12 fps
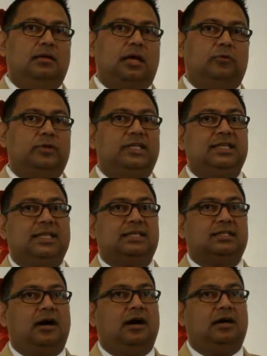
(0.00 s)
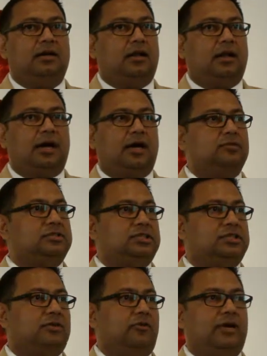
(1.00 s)
And within that thought, I was
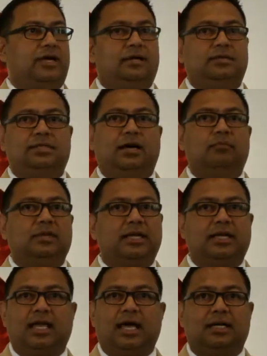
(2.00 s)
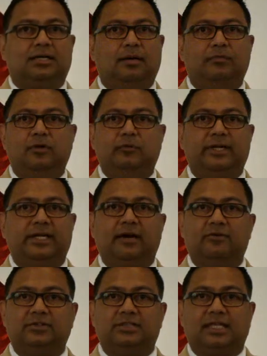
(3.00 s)
just going, tumbling like a tumbleweed. I
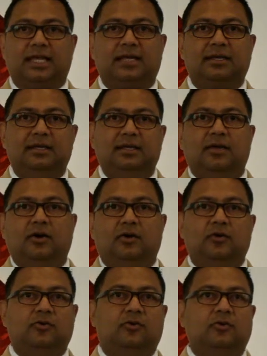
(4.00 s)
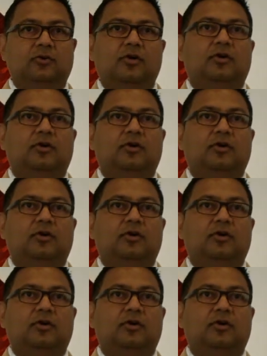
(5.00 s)
was just like, ooh,